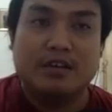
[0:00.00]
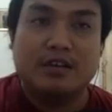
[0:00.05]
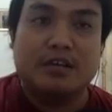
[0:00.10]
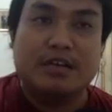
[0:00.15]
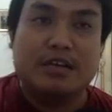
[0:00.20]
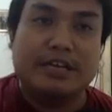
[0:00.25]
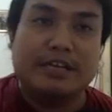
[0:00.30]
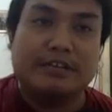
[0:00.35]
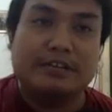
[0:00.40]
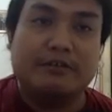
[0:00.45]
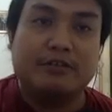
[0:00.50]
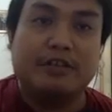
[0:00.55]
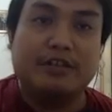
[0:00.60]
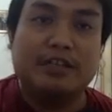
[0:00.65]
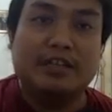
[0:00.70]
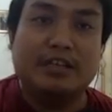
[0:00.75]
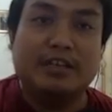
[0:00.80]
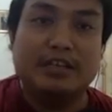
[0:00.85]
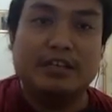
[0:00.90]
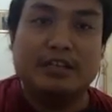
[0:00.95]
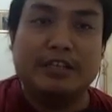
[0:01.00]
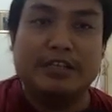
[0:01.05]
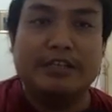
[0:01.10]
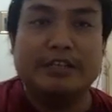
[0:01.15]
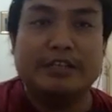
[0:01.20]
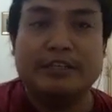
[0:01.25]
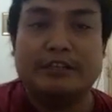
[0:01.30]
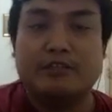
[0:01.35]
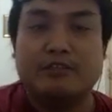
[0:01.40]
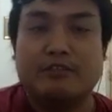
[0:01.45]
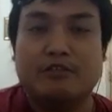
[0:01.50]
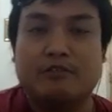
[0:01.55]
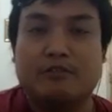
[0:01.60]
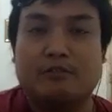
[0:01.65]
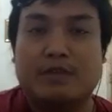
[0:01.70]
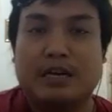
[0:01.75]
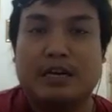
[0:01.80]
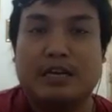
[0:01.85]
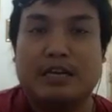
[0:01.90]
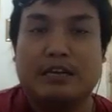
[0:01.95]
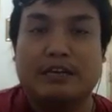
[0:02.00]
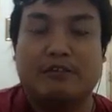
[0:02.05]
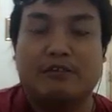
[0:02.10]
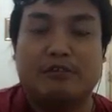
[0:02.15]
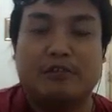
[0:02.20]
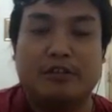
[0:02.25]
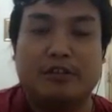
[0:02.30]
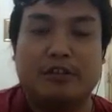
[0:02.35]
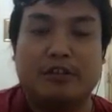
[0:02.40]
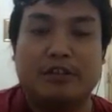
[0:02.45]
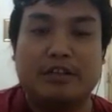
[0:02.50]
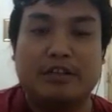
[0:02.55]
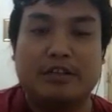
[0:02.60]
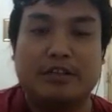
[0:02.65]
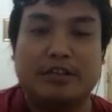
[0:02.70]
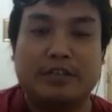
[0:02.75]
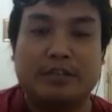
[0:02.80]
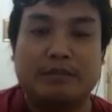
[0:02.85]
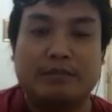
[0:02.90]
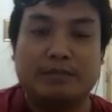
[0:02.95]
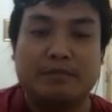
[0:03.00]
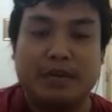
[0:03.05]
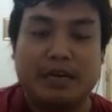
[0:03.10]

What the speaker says: actually this is not my original script.